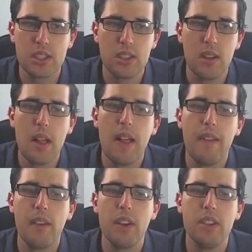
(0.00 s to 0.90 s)
this?
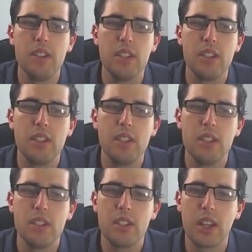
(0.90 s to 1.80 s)
What is this?
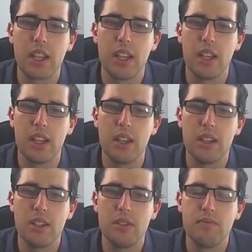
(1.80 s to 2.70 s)
Is this like
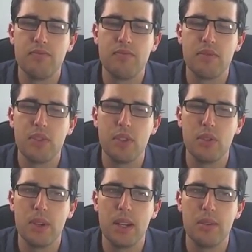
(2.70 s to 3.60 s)

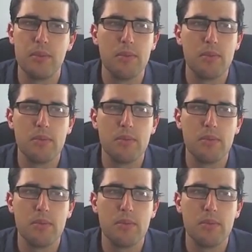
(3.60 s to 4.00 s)
for